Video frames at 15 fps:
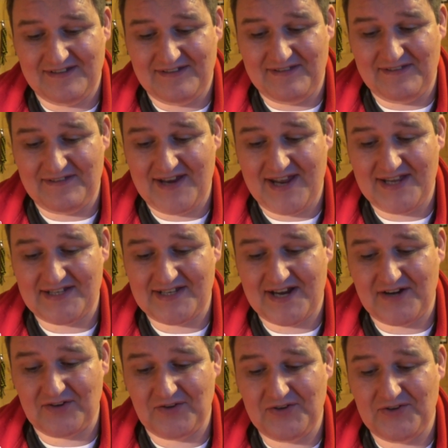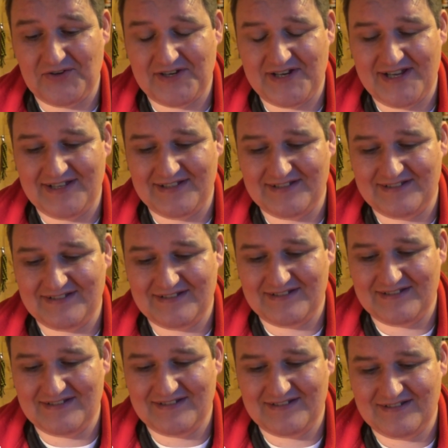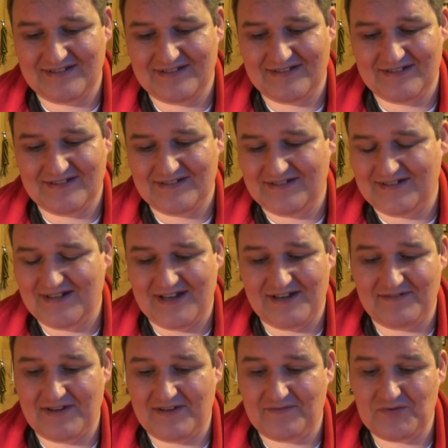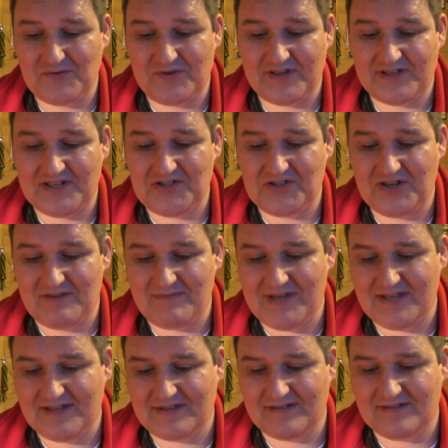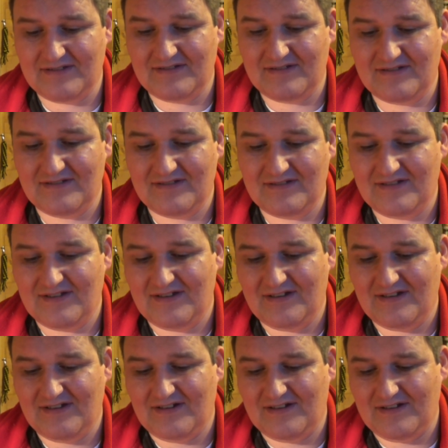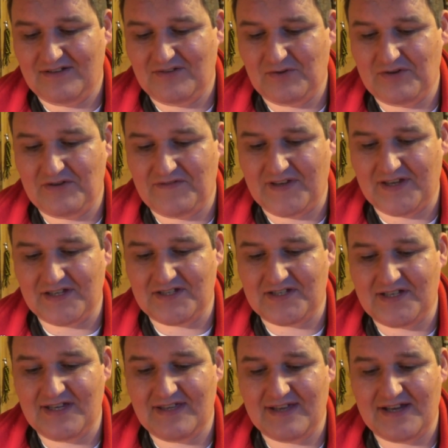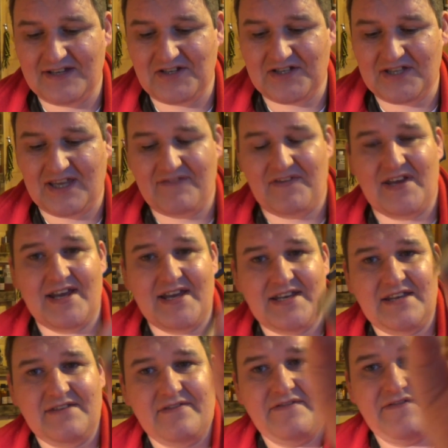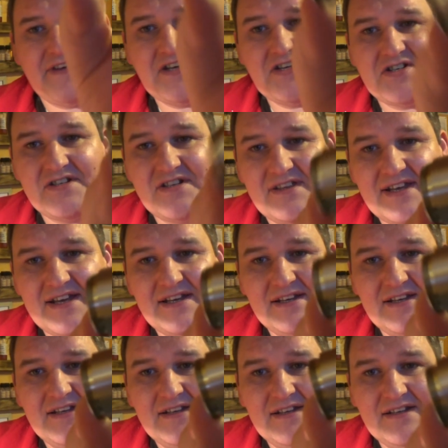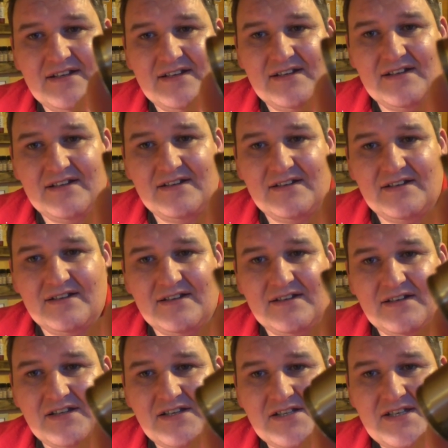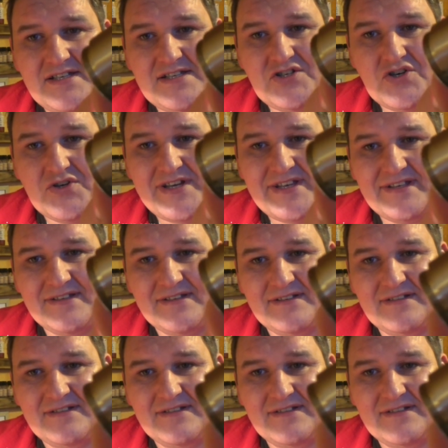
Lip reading: threads are good on it. I've no real issue. I mean, don't know if you can see that, just to give you an idea of the finishing in that. You see the join?